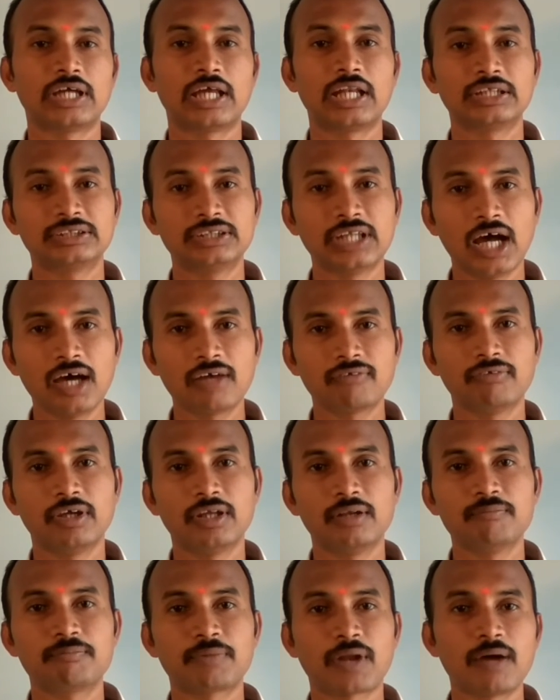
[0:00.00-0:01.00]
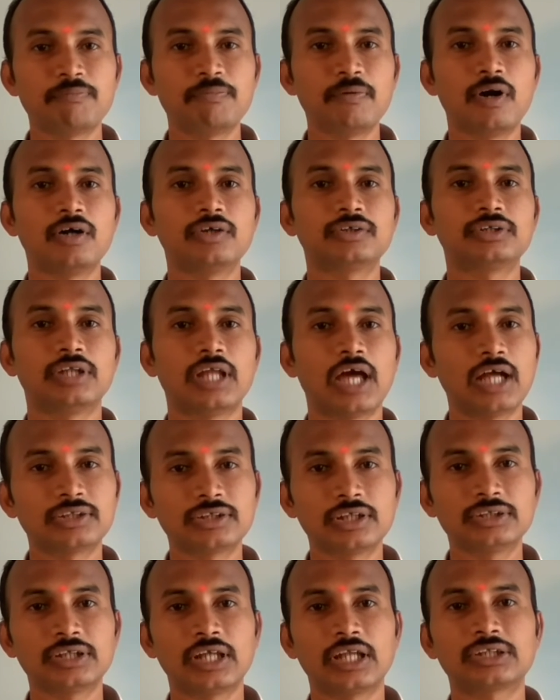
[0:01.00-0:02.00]
Charles Darwin proposed
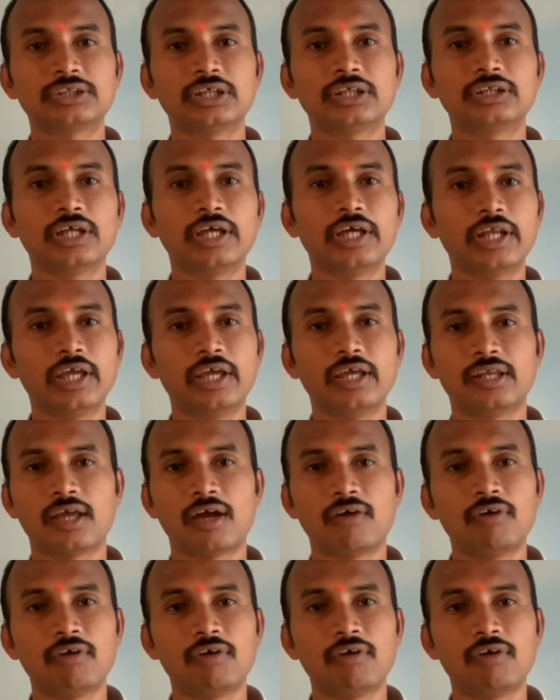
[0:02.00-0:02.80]
natural selection theory